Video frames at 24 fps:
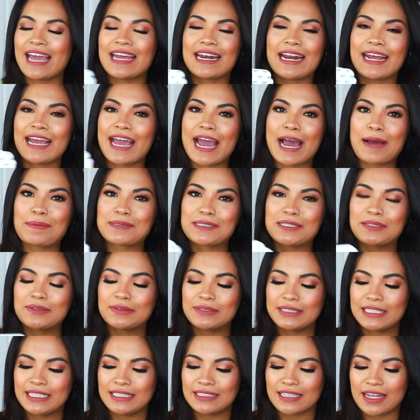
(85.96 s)
and I
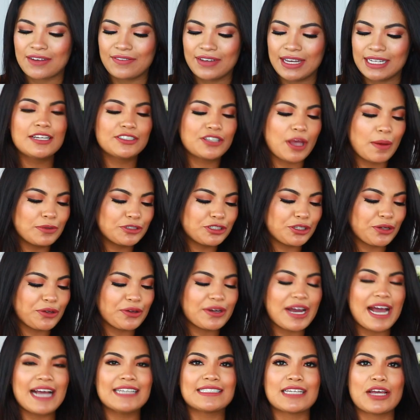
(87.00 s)
absolutely love it. So I'm going to show you
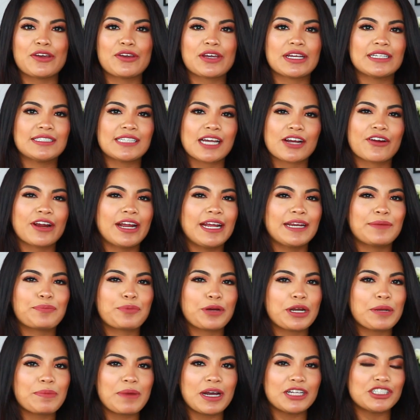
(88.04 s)
guys how you can decorate
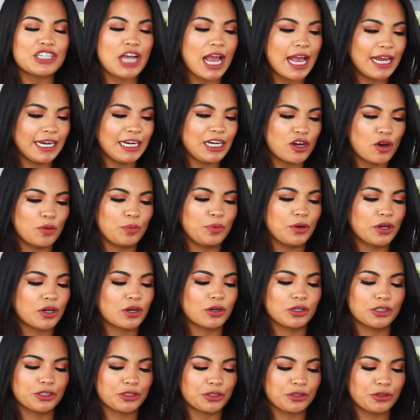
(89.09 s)
pretty much any notebook
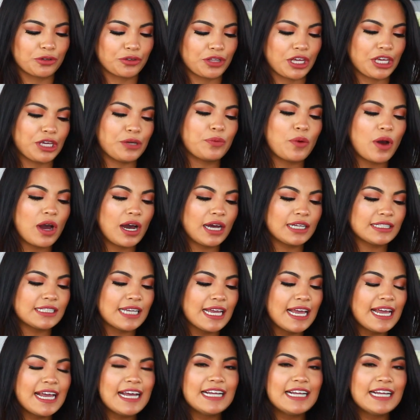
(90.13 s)
or journal that you want